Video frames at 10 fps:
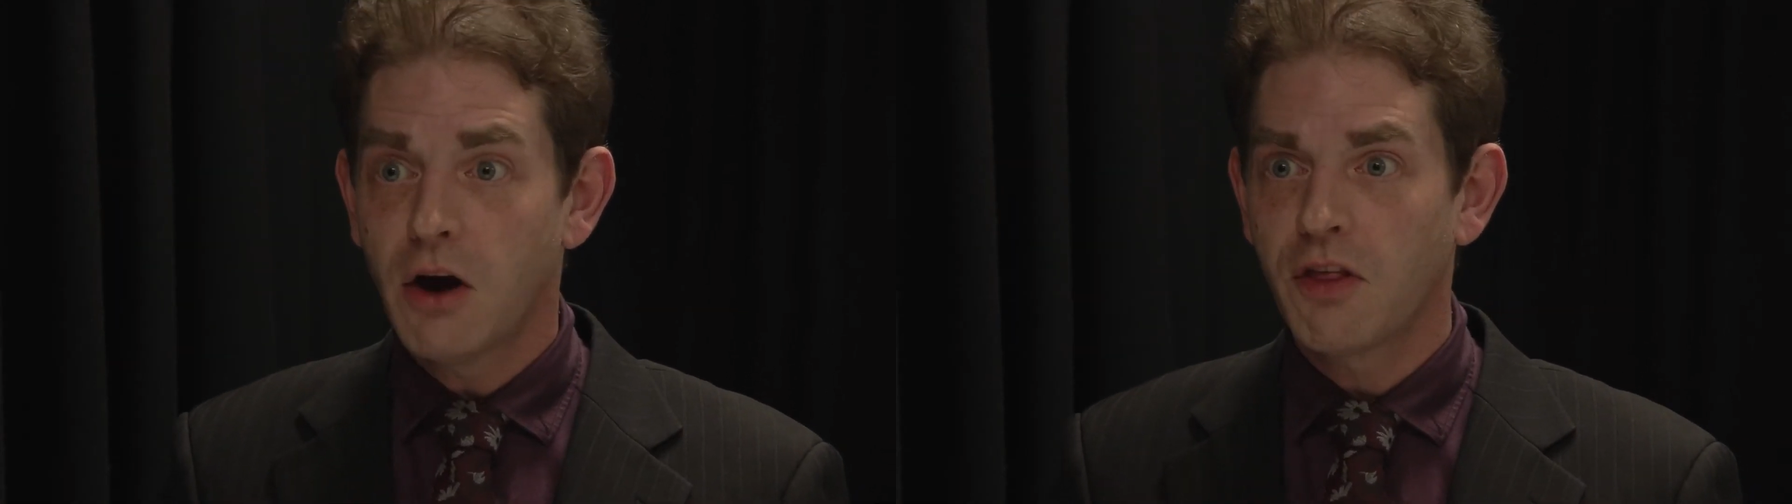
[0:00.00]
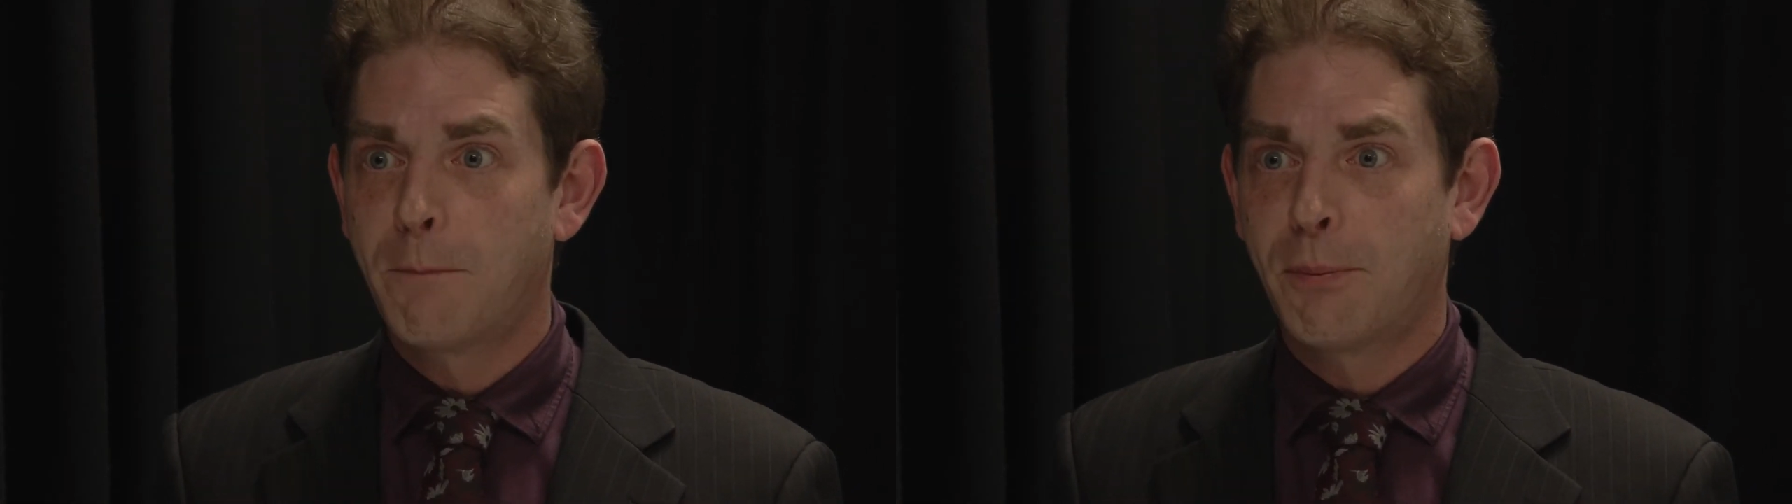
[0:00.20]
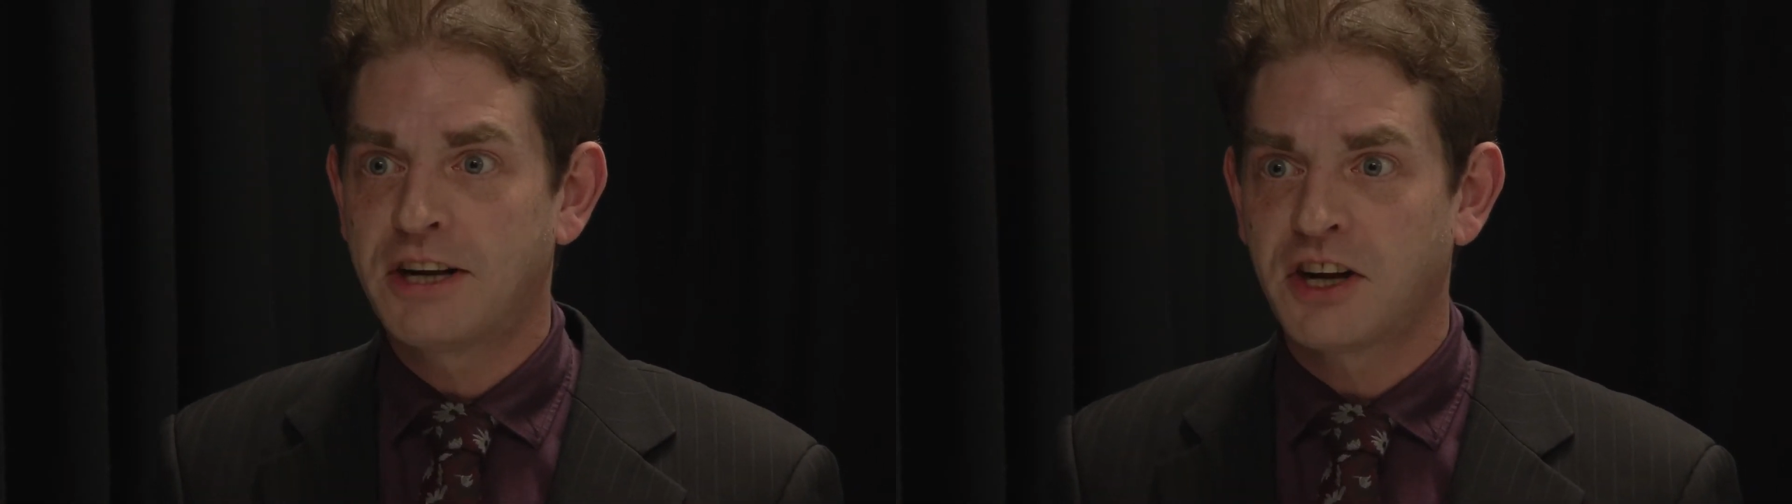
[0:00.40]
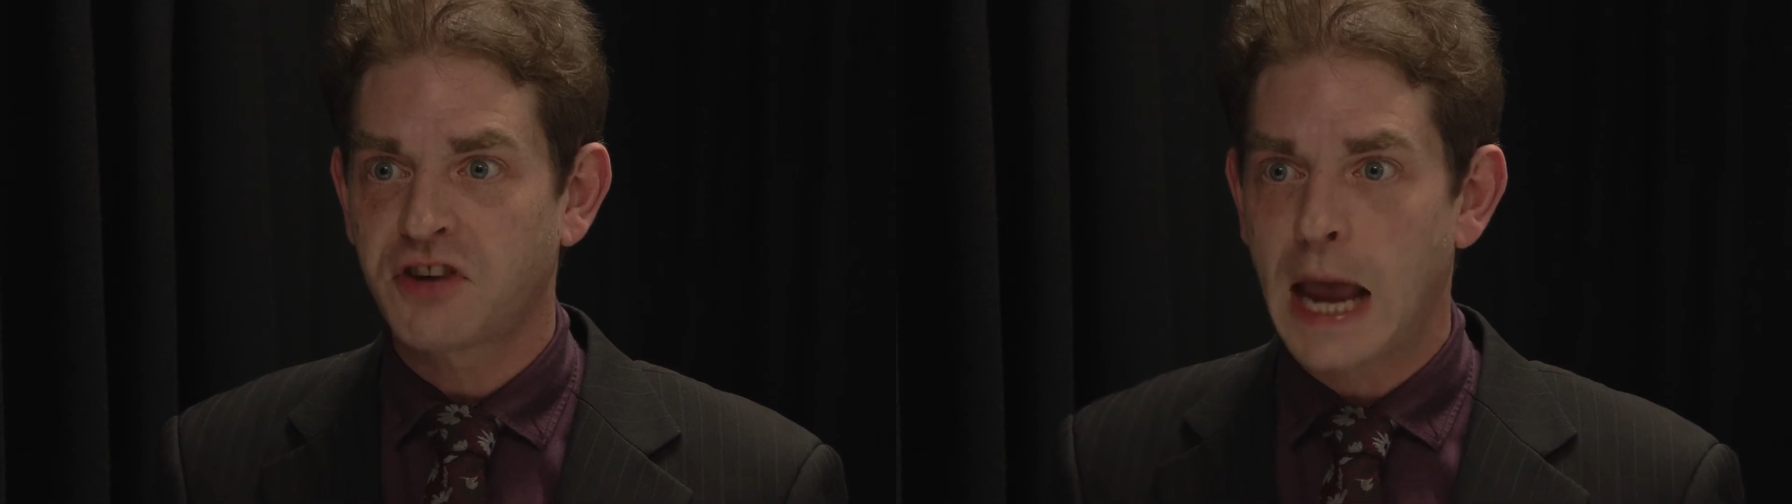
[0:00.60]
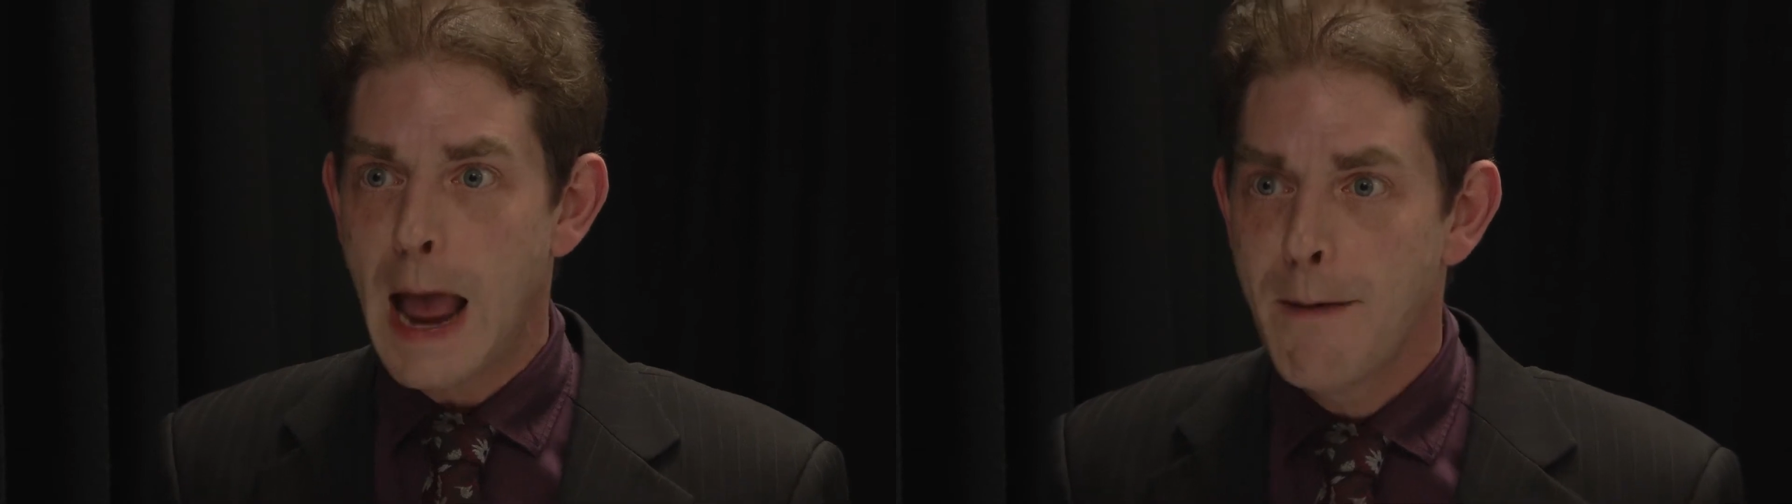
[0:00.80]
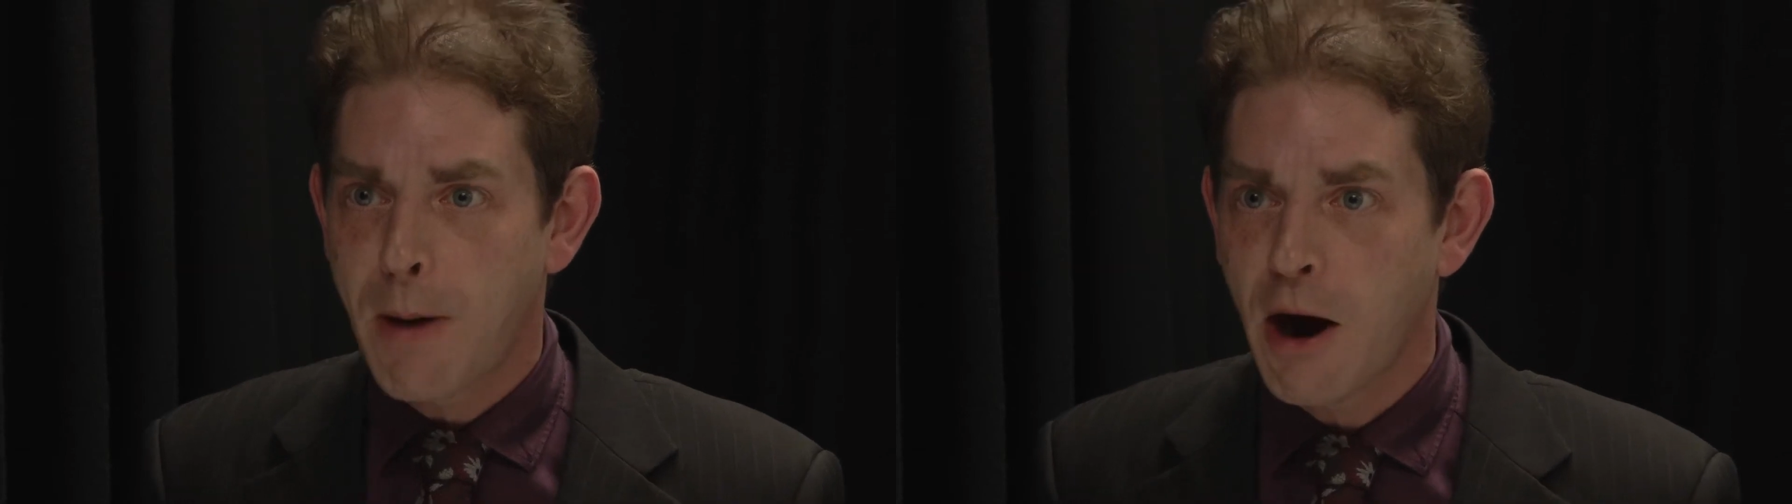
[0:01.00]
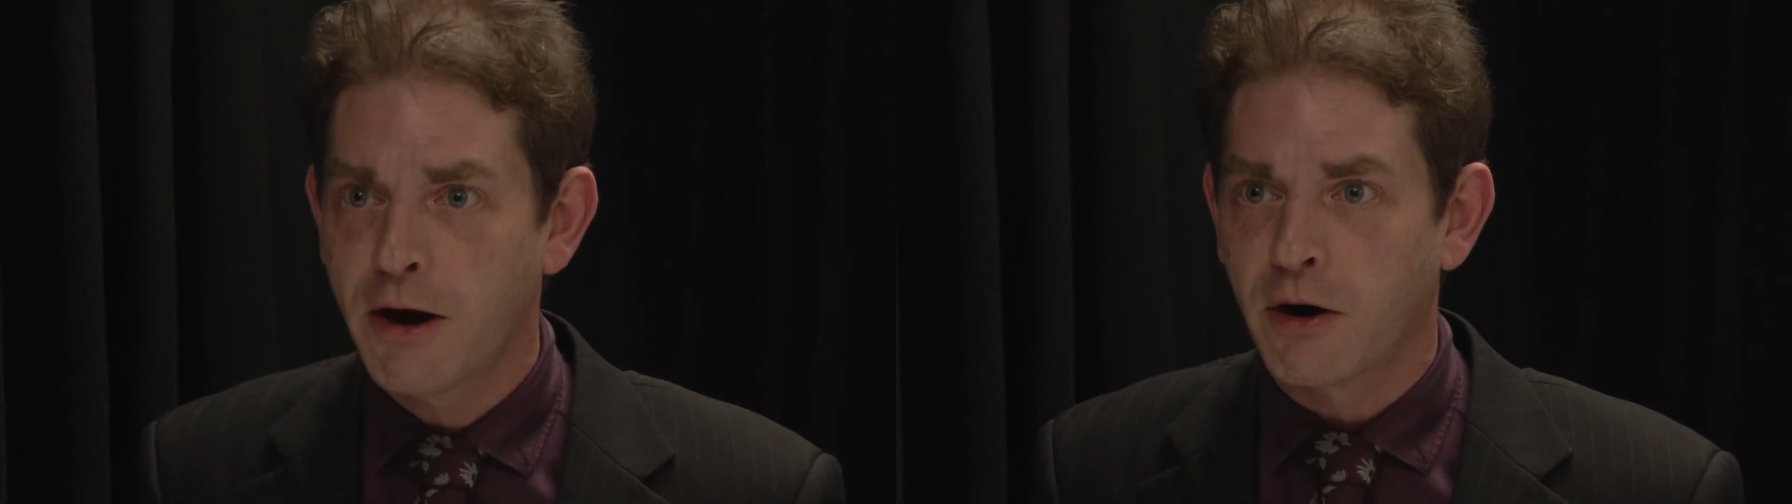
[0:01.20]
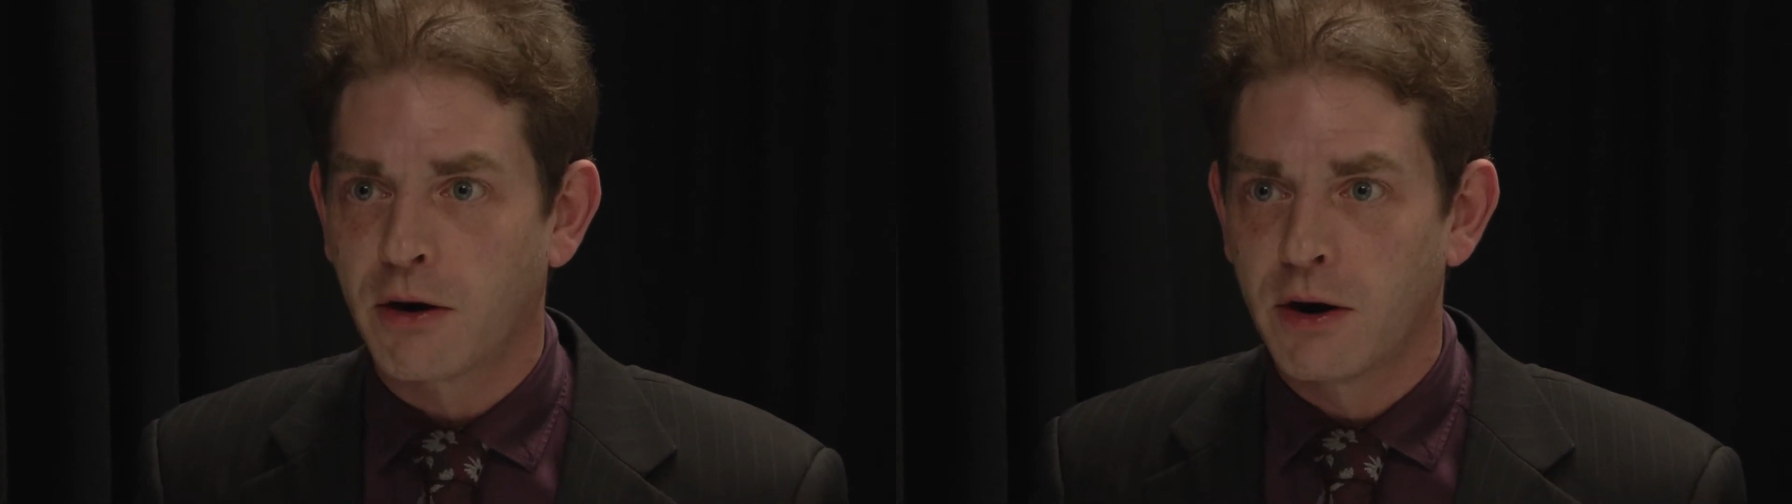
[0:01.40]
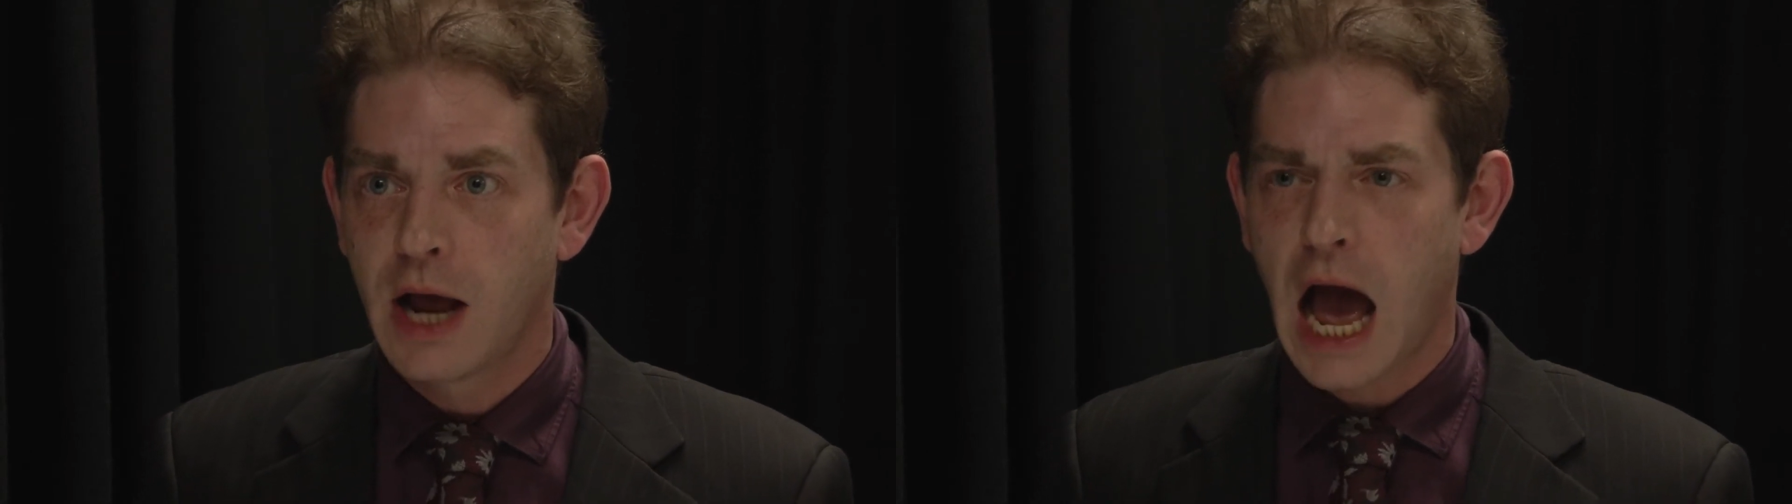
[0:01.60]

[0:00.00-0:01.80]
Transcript: are the British Empire,